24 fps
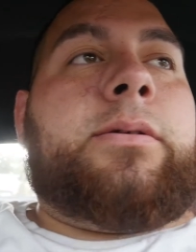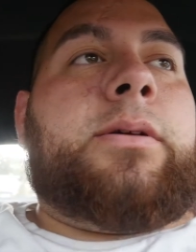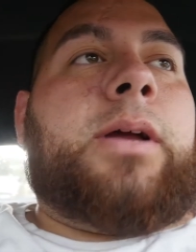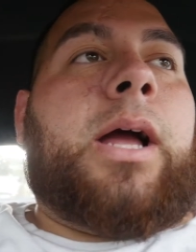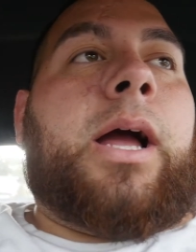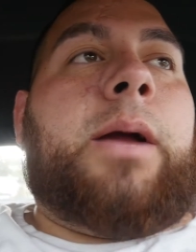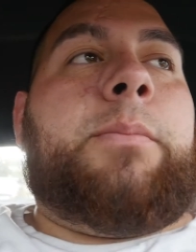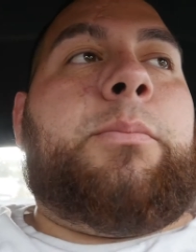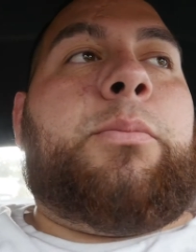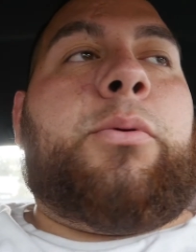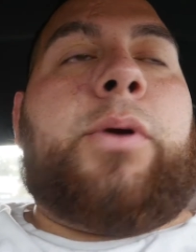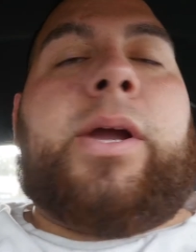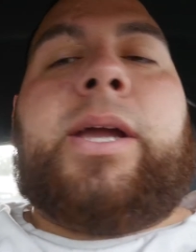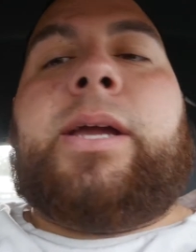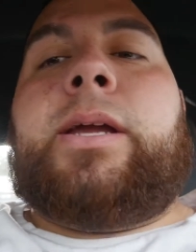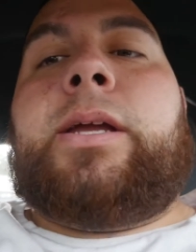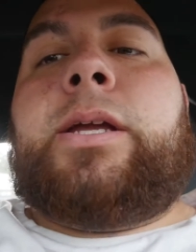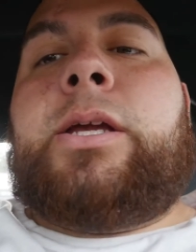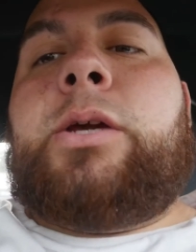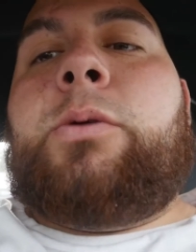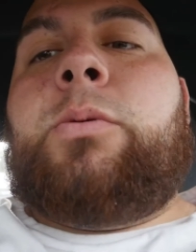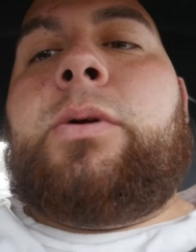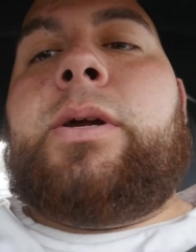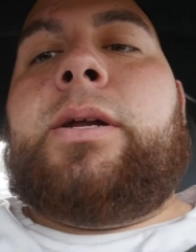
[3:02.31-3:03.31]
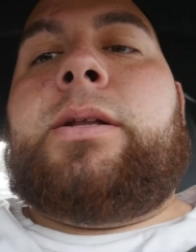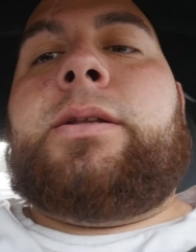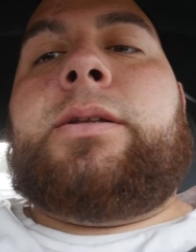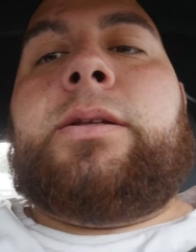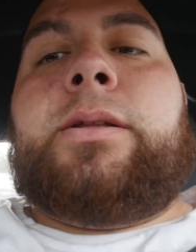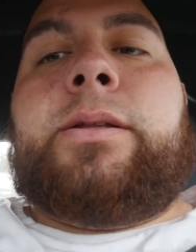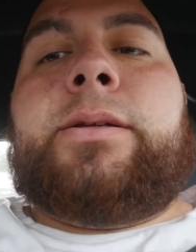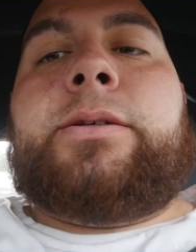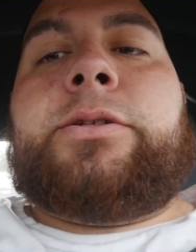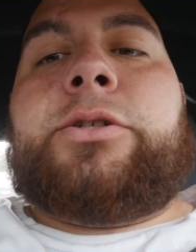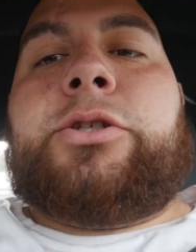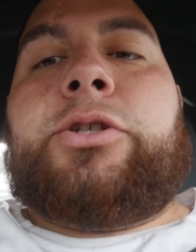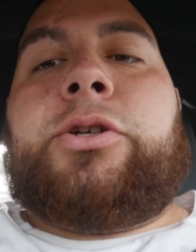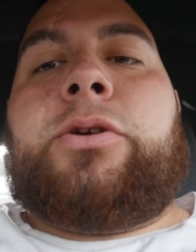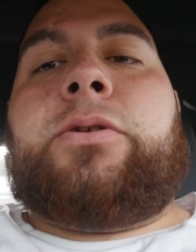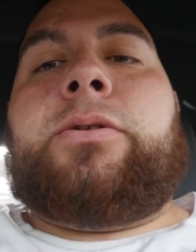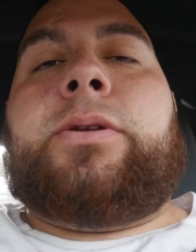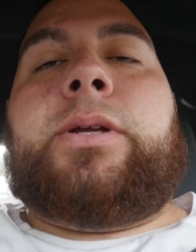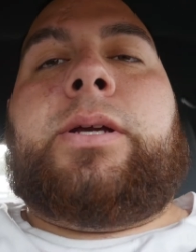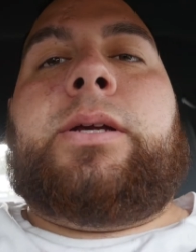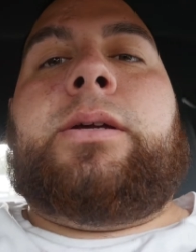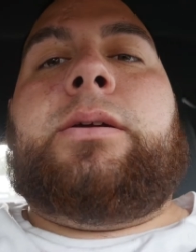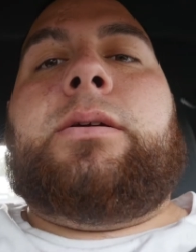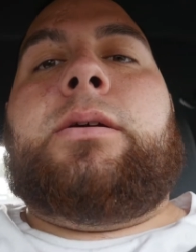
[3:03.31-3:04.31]
I'm bringing you into this
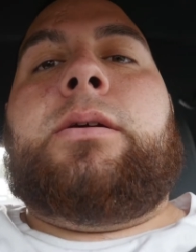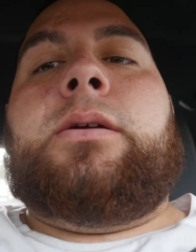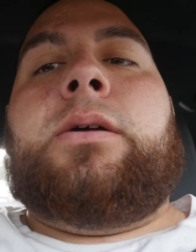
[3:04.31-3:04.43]
journey.